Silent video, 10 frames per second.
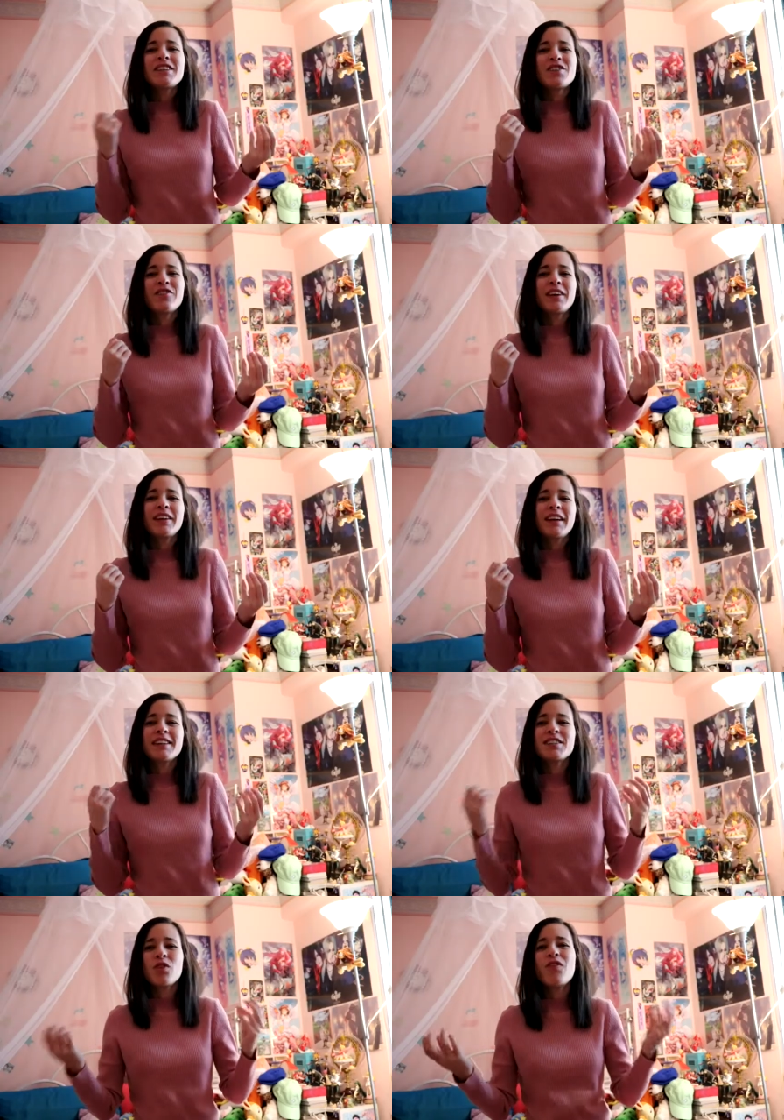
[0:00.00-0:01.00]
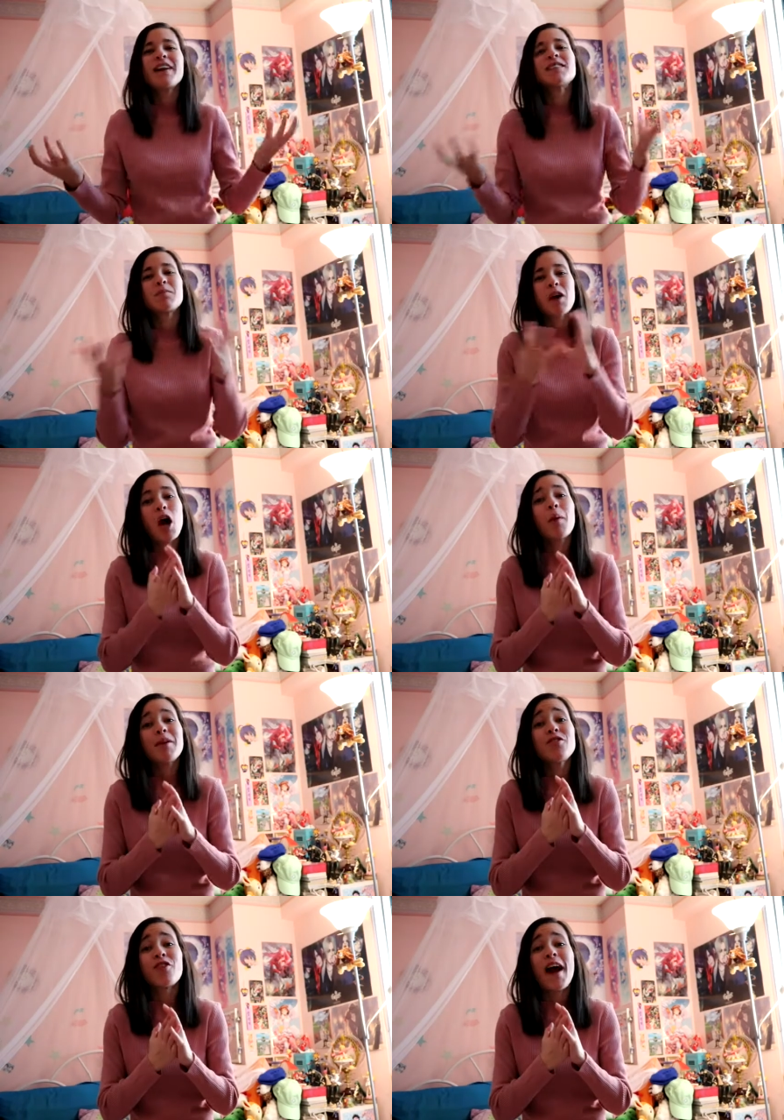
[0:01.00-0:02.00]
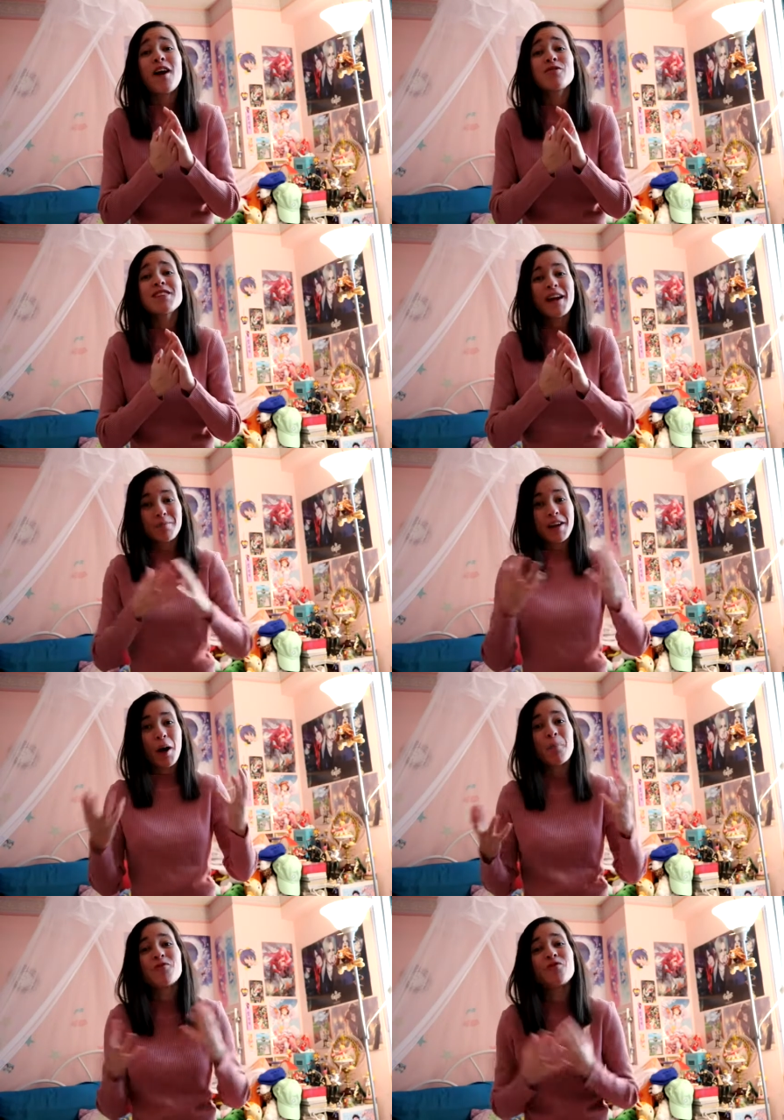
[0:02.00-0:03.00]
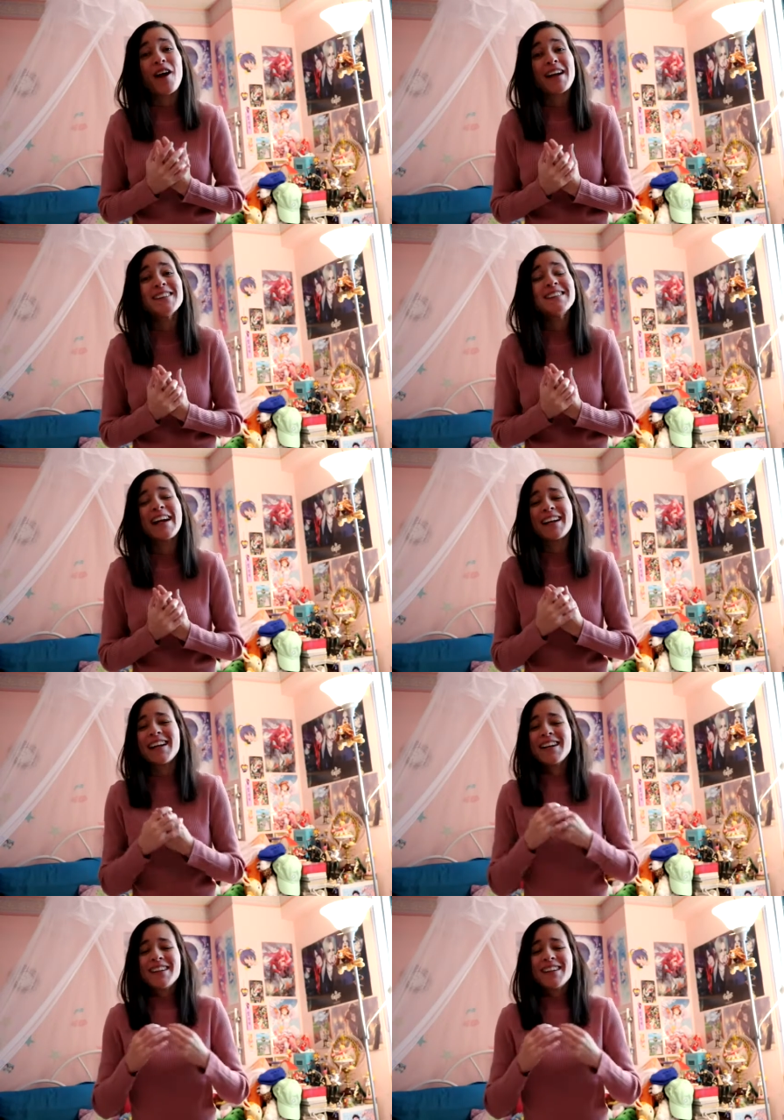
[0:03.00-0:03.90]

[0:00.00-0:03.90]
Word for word: different can still find some common ground and become friends and